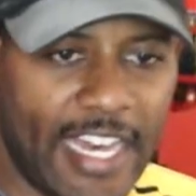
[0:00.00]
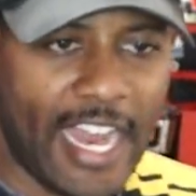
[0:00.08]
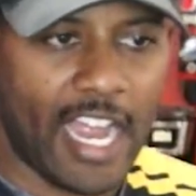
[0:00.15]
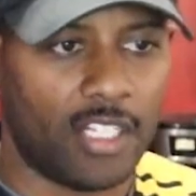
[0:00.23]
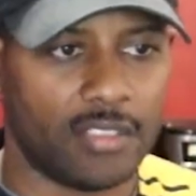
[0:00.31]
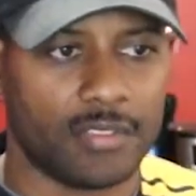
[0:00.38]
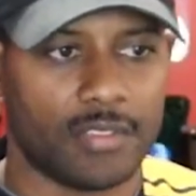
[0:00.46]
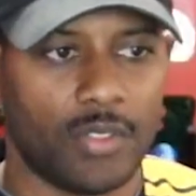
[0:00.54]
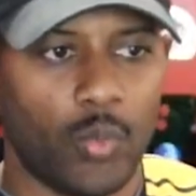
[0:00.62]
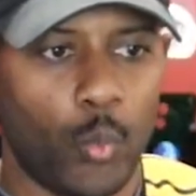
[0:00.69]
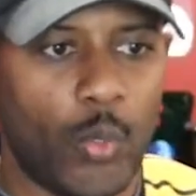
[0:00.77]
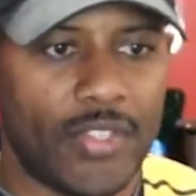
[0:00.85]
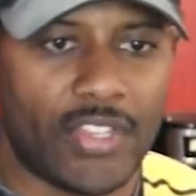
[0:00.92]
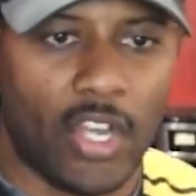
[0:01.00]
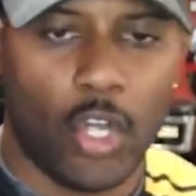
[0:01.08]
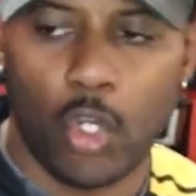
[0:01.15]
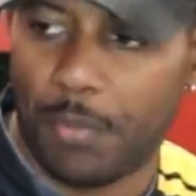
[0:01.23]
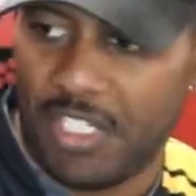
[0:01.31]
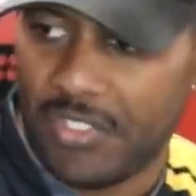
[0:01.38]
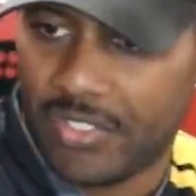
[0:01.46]
out with the
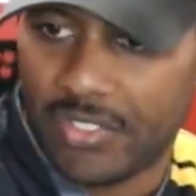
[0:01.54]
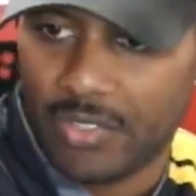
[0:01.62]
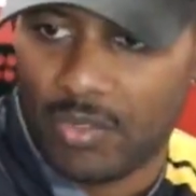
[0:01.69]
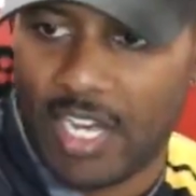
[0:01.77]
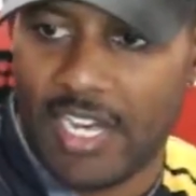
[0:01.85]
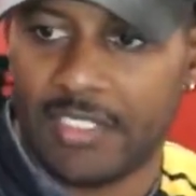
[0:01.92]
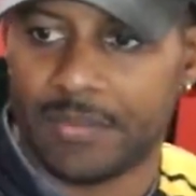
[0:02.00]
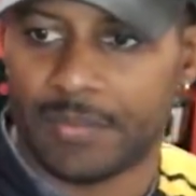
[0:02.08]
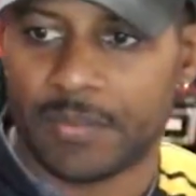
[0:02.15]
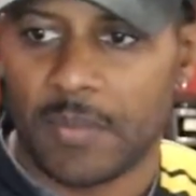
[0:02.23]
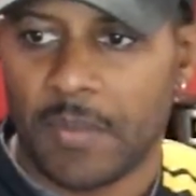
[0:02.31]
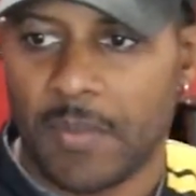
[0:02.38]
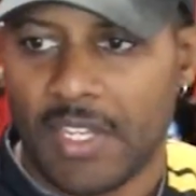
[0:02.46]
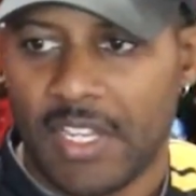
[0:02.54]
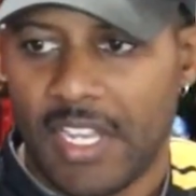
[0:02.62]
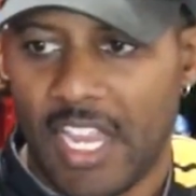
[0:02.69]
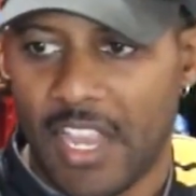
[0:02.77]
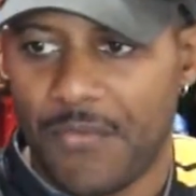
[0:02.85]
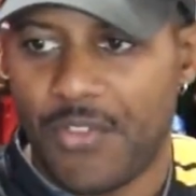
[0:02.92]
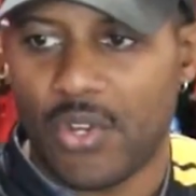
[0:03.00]
homies, right?
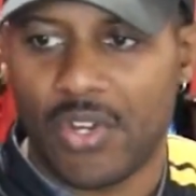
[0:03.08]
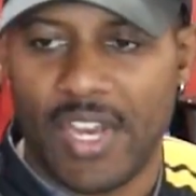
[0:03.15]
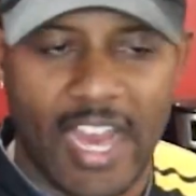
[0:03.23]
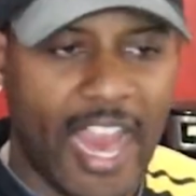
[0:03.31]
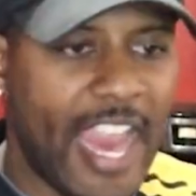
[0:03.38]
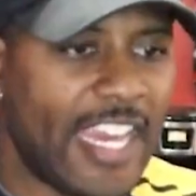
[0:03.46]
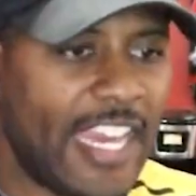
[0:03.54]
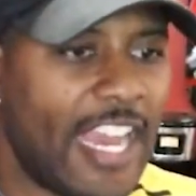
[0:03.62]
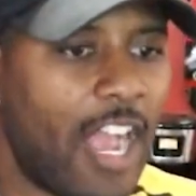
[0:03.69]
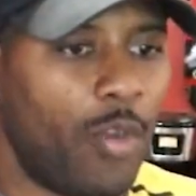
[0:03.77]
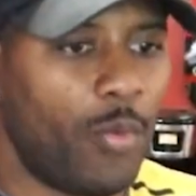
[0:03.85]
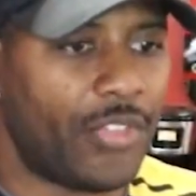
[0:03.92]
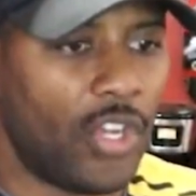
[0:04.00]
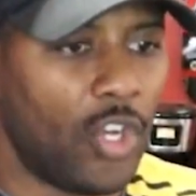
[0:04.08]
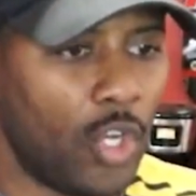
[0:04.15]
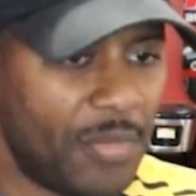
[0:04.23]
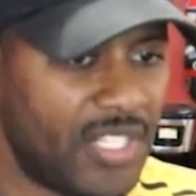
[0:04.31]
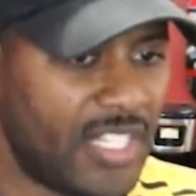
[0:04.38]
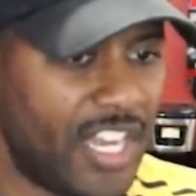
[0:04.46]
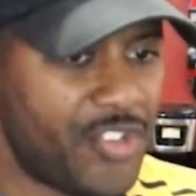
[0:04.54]
If you're hanging out with the
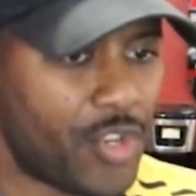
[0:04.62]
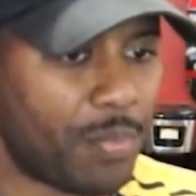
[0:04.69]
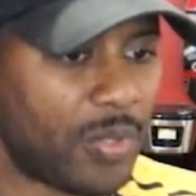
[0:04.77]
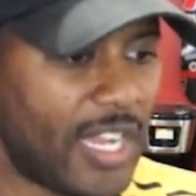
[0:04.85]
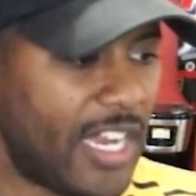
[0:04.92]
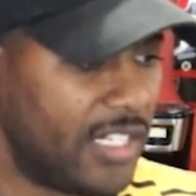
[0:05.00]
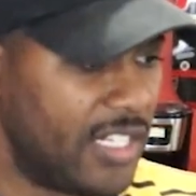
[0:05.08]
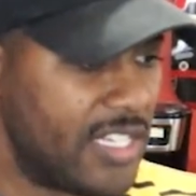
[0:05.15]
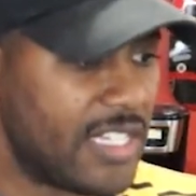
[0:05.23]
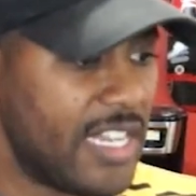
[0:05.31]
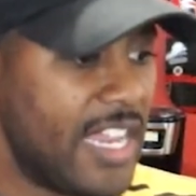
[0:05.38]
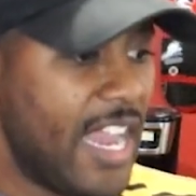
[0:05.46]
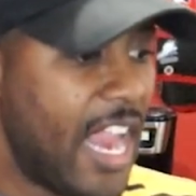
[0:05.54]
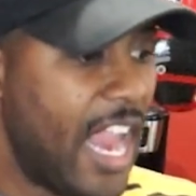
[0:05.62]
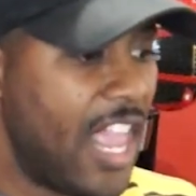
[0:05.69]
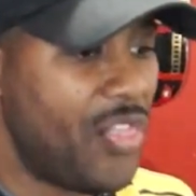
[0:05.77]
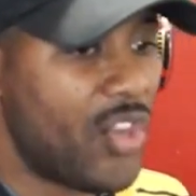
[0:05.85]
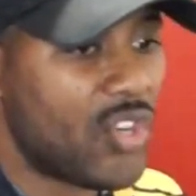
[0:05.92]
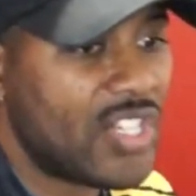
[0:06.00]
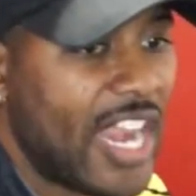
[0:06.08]
homies and you're playing this
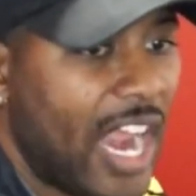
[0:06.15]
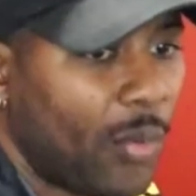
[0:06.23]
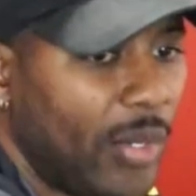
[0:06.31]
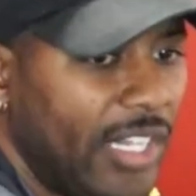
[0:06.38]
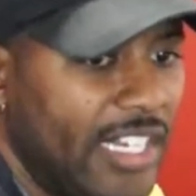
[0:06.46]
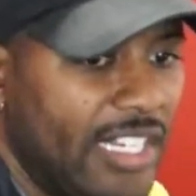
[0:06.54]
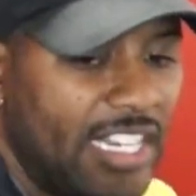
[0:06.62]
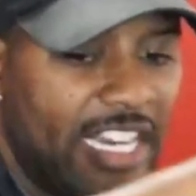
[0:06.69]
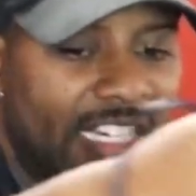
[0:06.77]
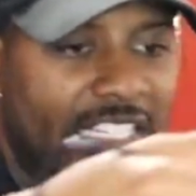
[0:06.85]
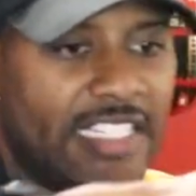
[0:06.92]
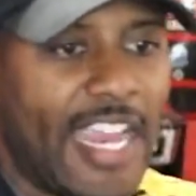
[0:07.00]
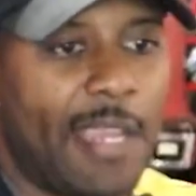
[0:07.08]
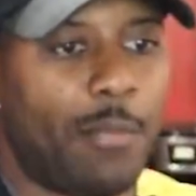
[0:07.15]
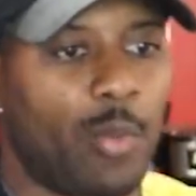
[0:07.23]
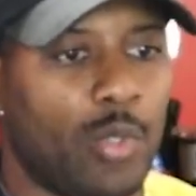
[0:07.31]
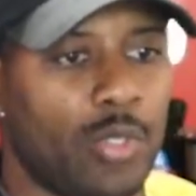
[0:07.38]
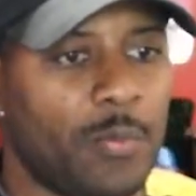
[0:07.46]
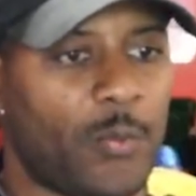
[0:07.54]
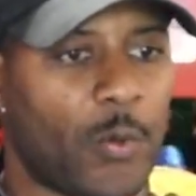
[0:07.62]
and there's not really any table
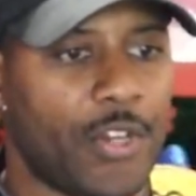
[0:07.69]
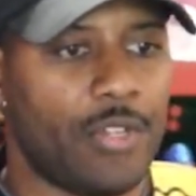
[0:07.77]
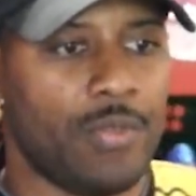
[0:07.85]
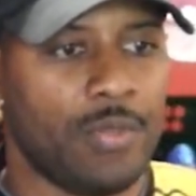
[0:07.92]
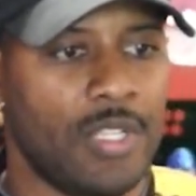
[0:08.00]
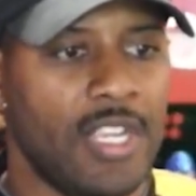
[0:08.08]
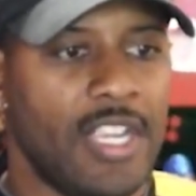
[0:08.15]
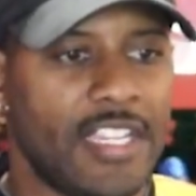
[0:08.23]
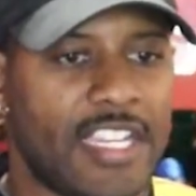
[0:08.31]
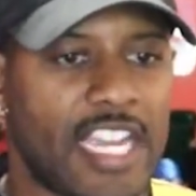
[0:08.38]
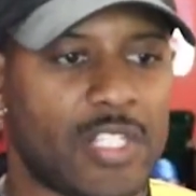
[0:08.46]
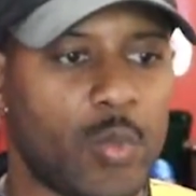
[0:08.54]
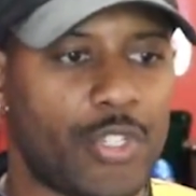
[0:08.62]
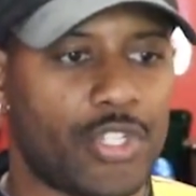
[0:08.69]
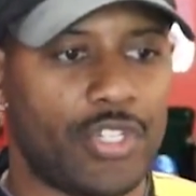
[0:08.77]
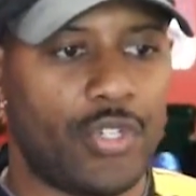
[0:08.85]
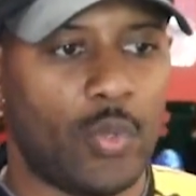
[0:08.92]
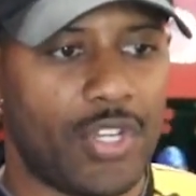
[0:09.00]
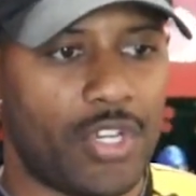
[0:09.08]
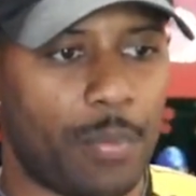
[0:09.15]
room for you, guess what you're
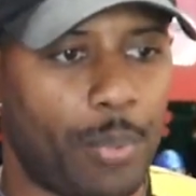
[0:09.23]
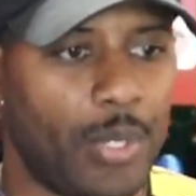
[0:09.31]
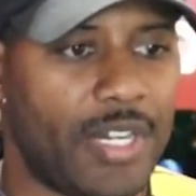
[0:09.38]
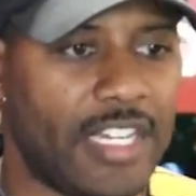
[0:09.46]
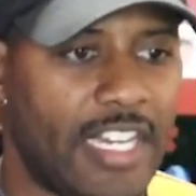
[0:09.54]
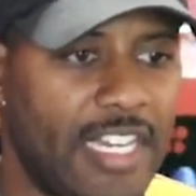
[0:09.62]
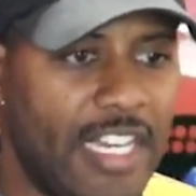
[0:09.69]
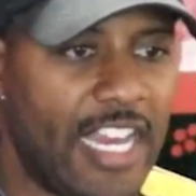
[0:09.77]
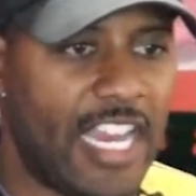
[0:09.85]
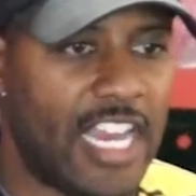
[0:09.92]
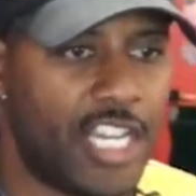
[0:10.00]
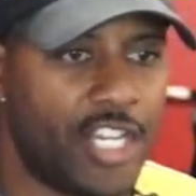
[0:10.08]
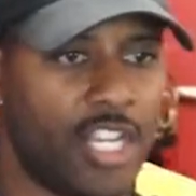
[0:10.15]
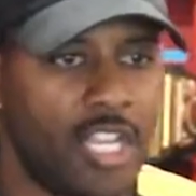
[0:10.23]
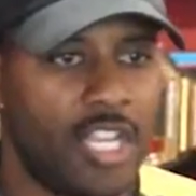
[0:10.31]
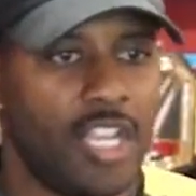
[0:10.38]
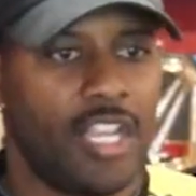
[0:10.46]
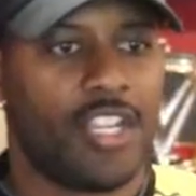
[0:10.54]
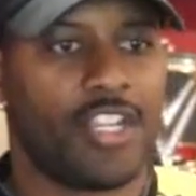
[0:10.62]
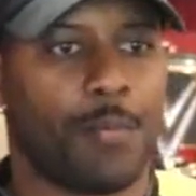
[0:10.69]
doing? You're putting
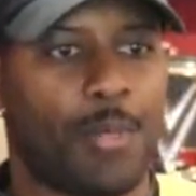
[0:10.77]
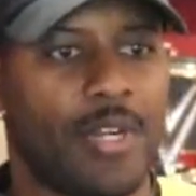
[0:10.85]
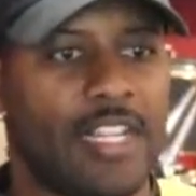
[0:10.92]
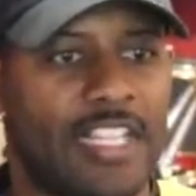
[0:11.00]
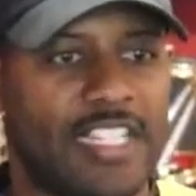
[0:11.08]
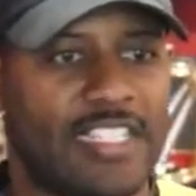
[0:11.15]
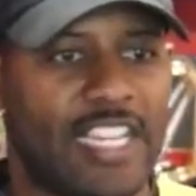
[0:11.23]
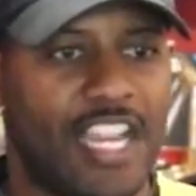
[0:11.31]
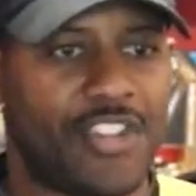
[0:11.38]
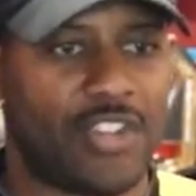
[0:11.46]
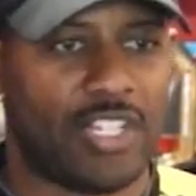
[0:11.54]
this in your